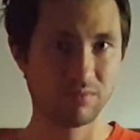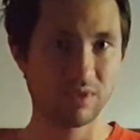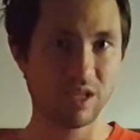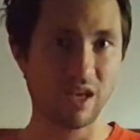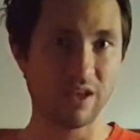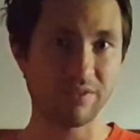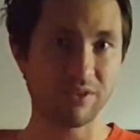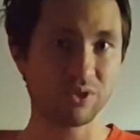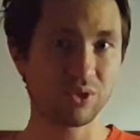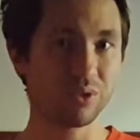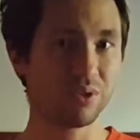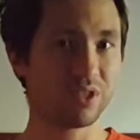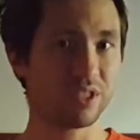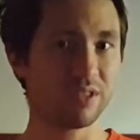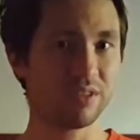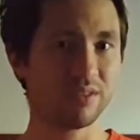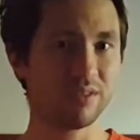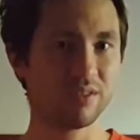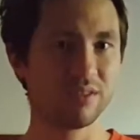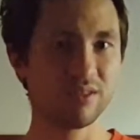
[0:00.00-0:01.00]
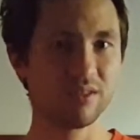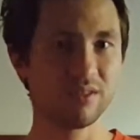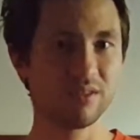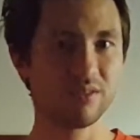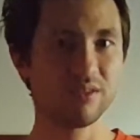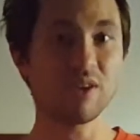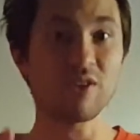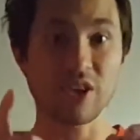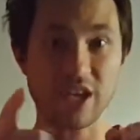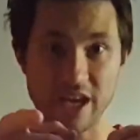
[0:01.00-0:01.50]
Have you chosen?
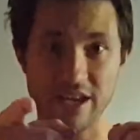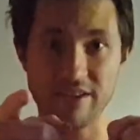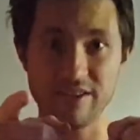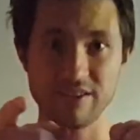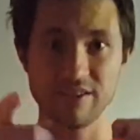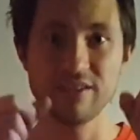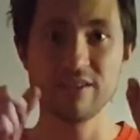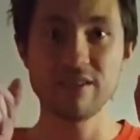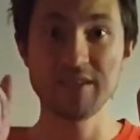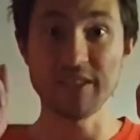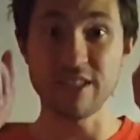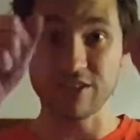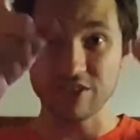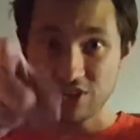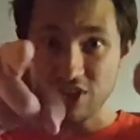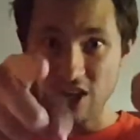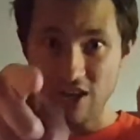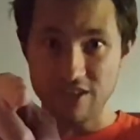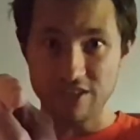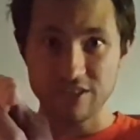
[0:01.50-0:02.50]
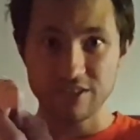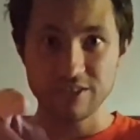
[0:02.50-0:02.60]
Okay, let's start.